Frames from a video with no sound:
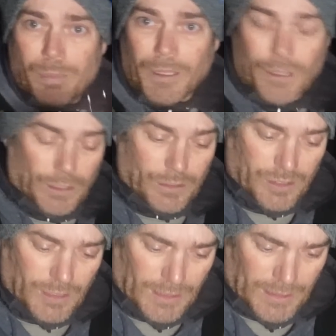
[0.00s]
big hooks
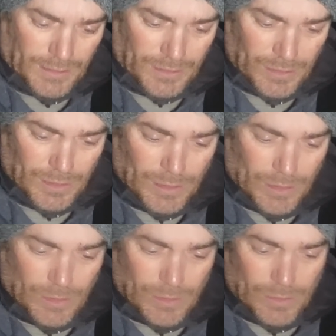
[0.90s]
today.
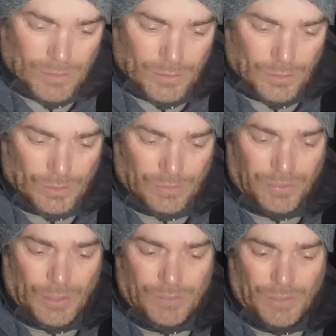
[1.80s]
So it's a
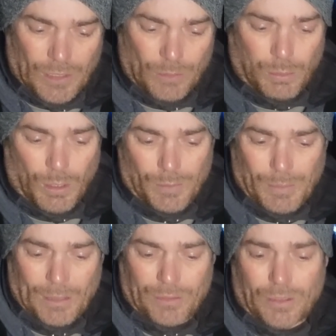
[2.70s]
5/0 wide
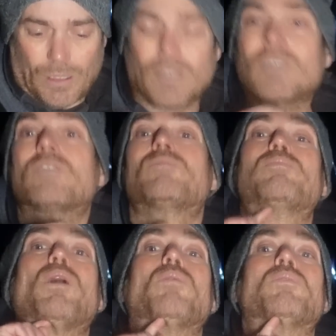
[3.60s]
mouth,
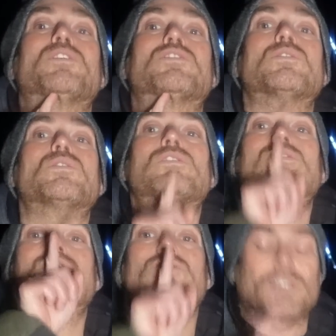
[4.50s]
bottom of the jaw,
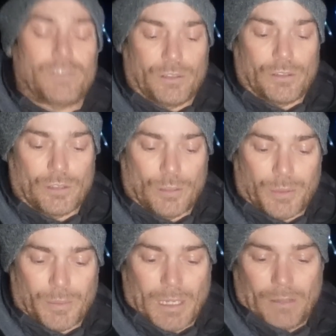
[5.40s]
straight through the top of
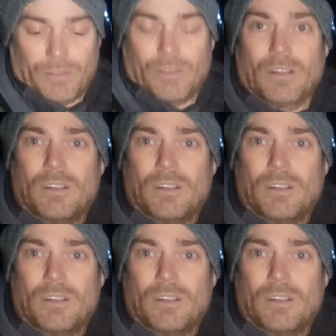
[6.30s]
the mouth,